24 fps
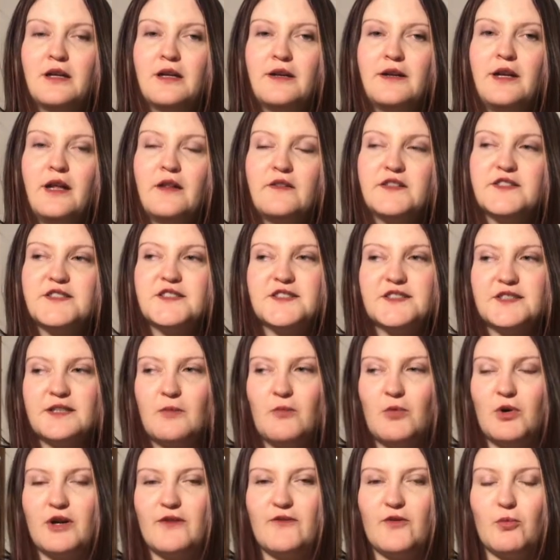Now, this is
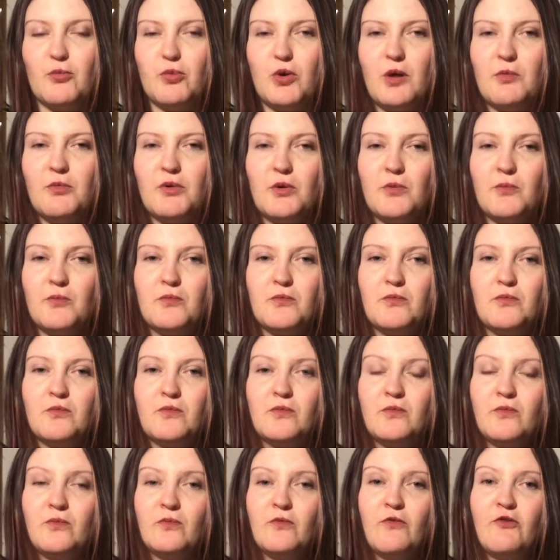somewhat of a problem
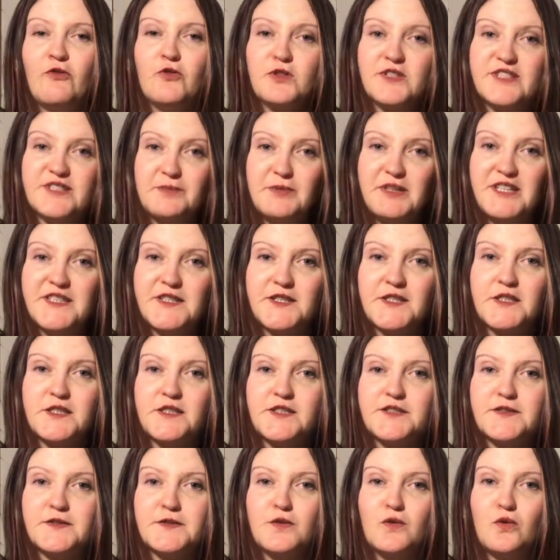for a
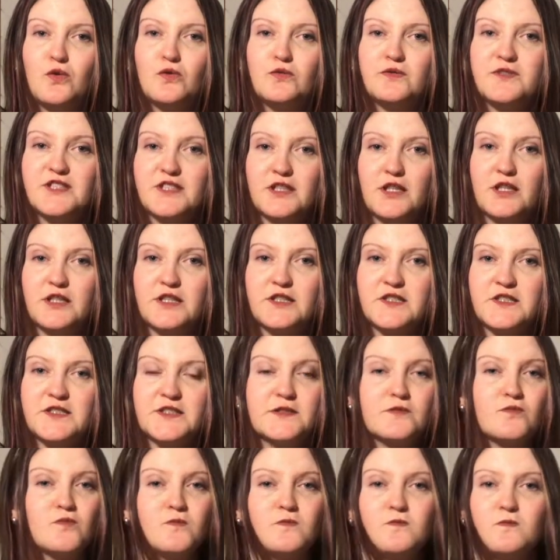species whose
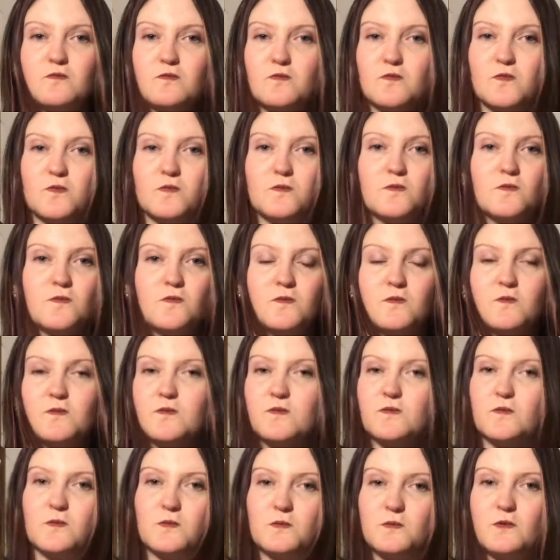knees
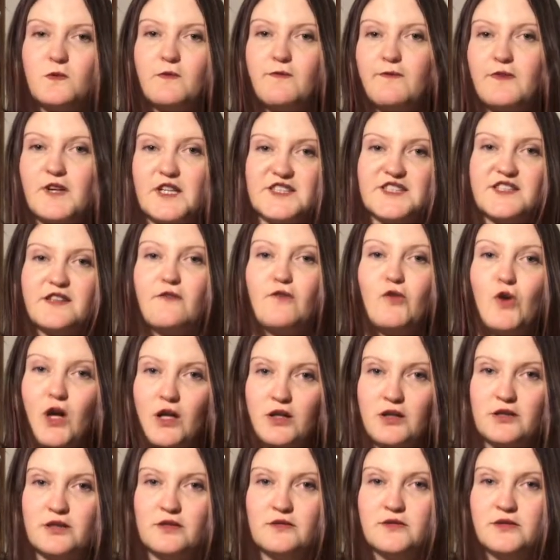face the
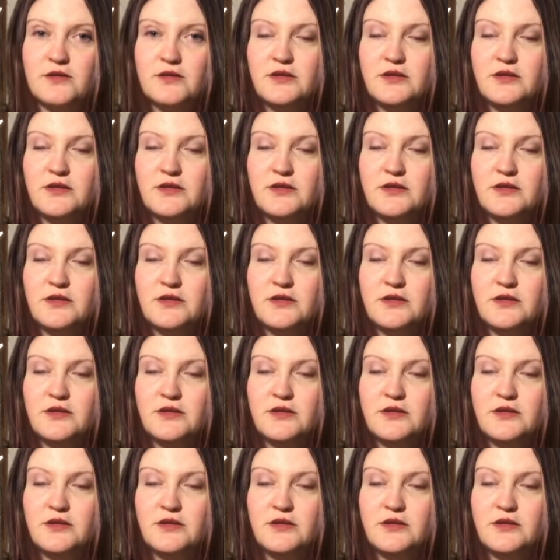front.